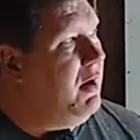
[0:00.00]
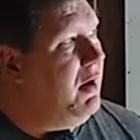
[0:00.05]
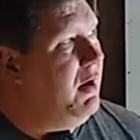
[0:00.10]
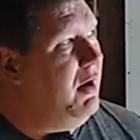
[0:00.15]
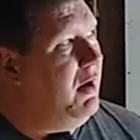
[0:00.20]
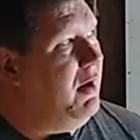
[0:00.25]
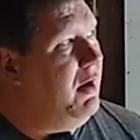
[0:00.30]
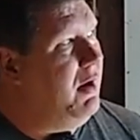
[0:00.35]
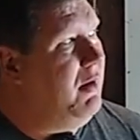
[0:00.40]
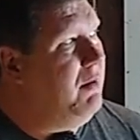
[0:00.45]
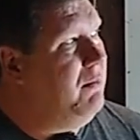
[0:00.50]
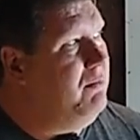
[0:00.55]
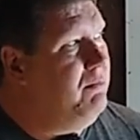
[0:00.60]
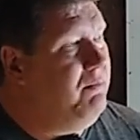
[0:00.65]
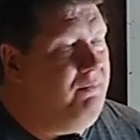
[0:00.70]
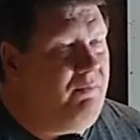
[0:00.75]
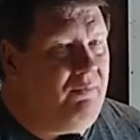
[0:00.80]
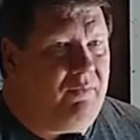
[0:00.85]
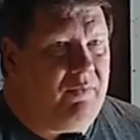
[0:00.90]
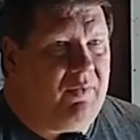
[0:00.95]

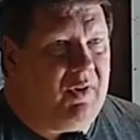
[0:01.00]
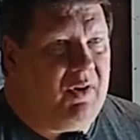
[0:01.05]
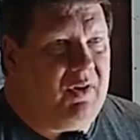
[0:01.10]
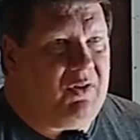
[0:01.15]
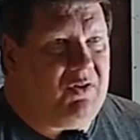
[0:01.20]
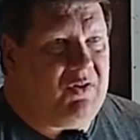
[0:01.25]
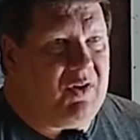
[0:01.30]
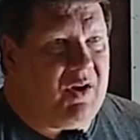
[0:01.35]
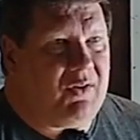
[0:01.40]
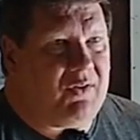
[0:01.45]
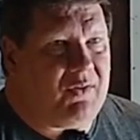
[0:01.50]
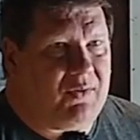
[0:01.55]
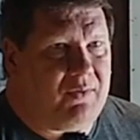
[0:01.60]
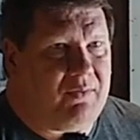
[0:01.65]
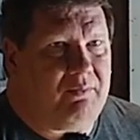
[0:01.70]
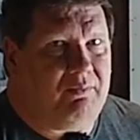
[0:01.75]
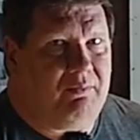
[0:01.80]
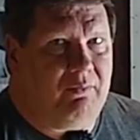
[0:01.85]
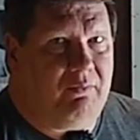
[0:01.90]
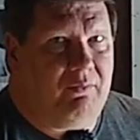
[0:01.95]
The
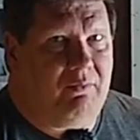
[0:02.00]
Jets,